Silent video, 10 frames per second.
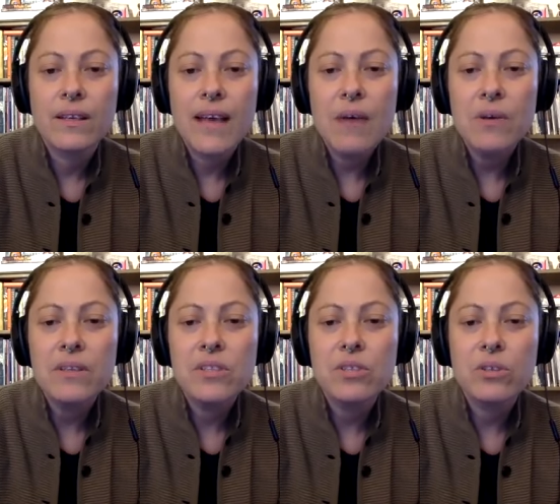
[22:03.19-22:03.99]
How could
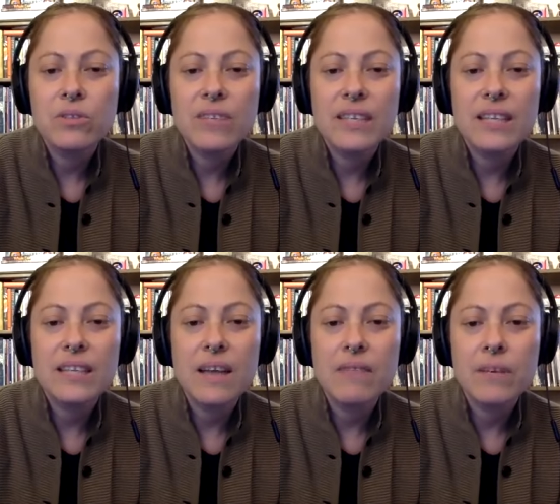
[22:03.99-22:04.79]
his children
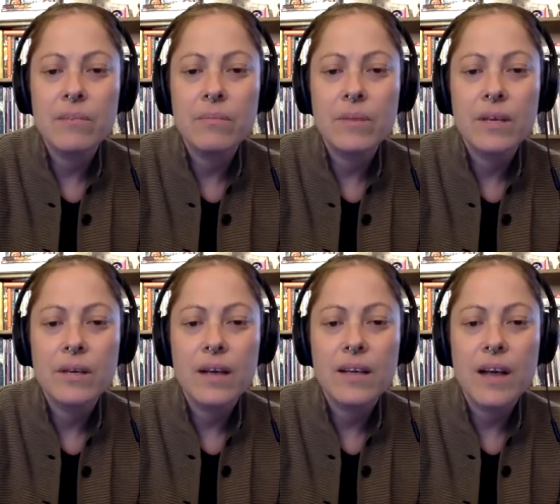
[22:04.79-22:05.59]
love him
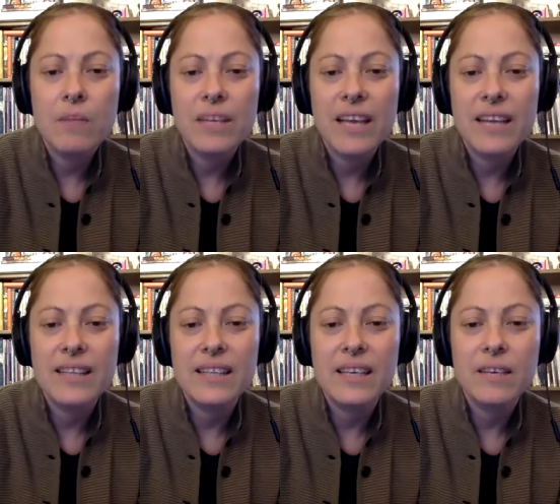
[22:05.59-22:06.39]

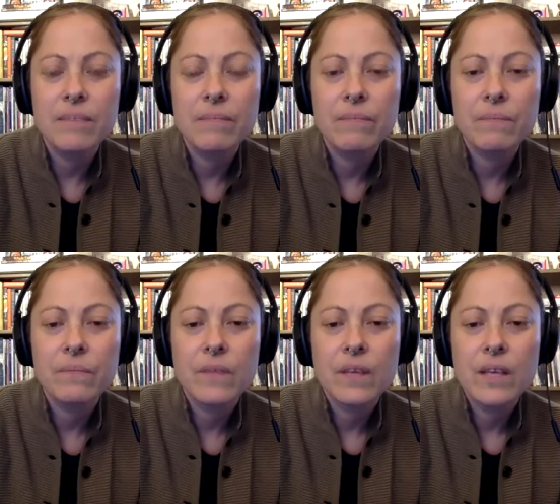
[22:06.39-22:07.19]
uncomplicatedly?
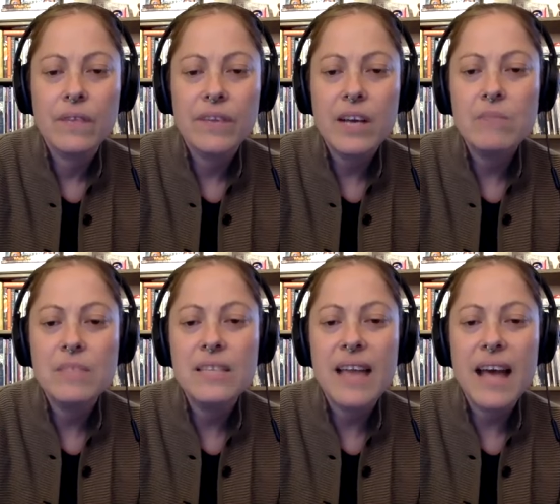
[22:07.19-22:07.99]
If it comes
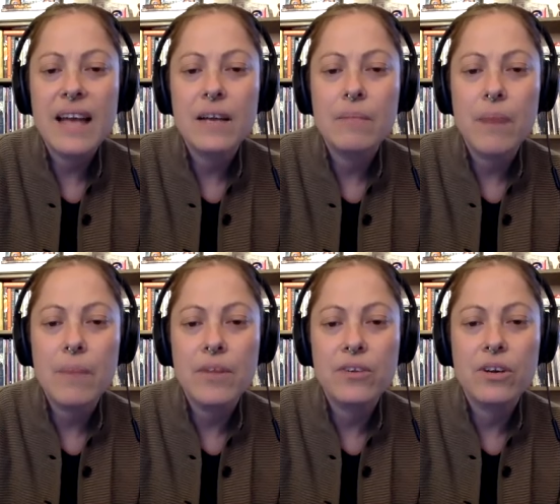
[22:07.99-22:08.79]
to that, my
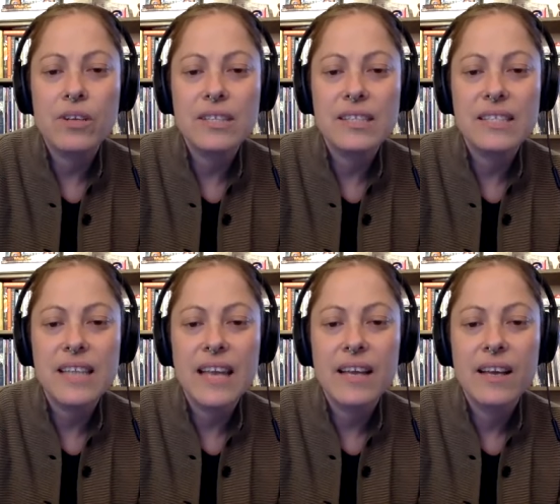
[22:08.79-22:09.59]
mother calls to
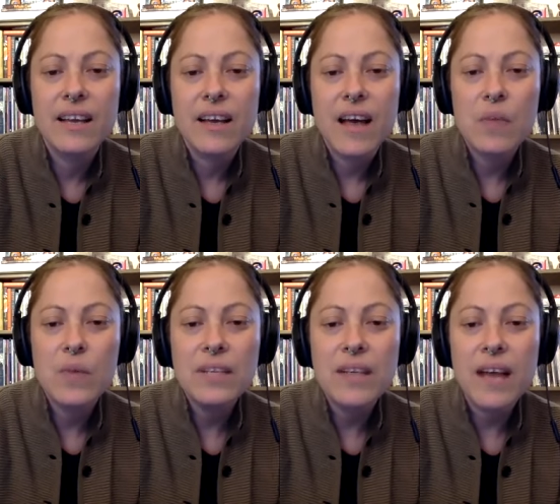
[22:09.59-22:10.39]
say, I
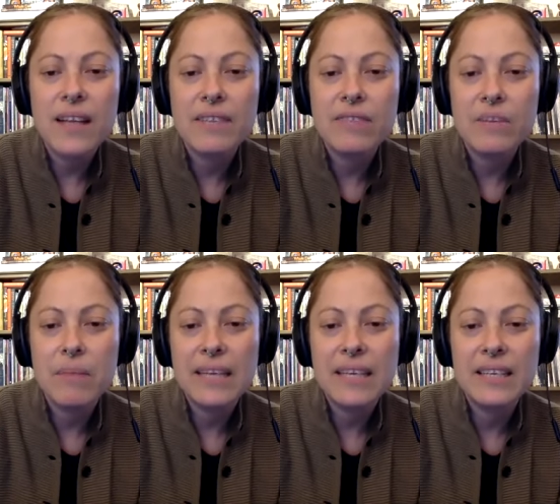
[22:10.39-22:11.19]
will not give him
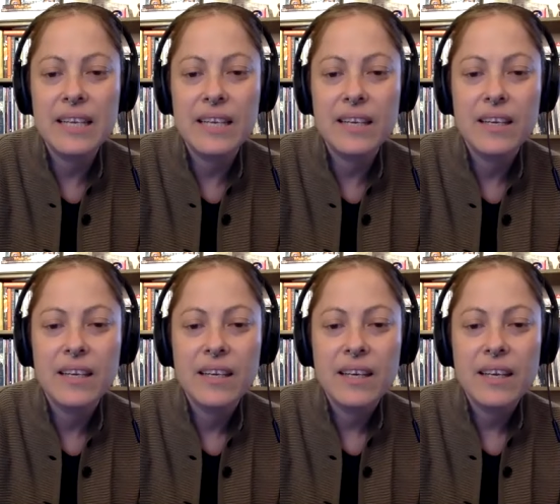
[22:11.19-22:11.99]
my kidney.
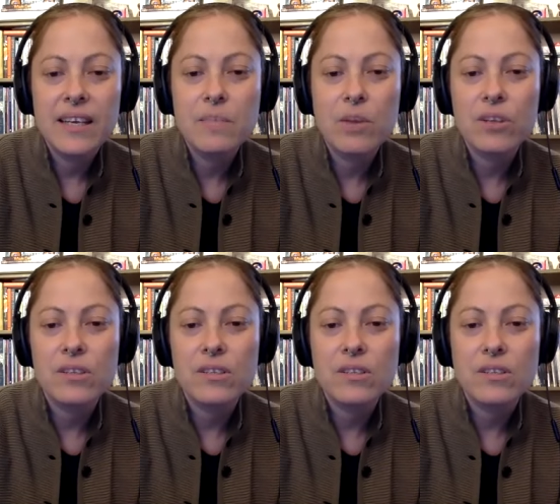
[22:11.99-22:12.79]
His
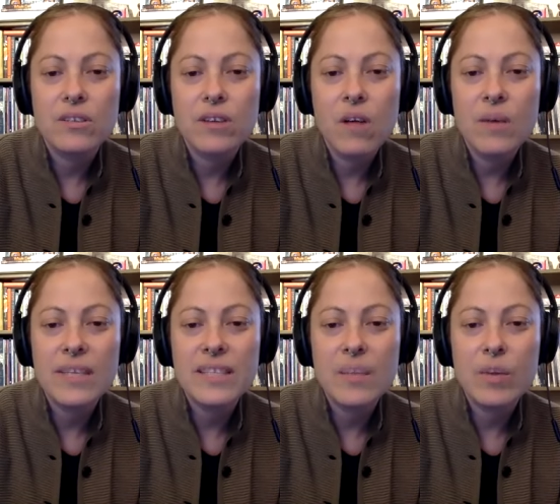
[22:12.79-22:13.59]
burdens
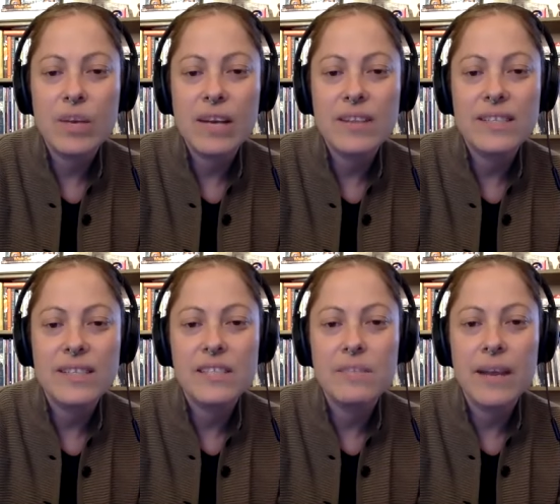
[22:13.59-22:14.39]
always someone
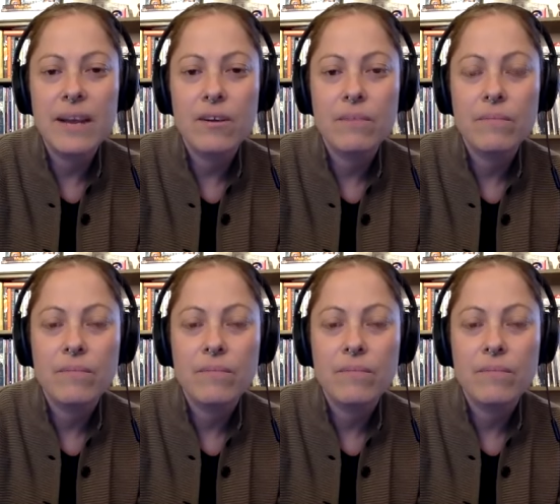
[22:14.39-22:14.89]
else's to bear.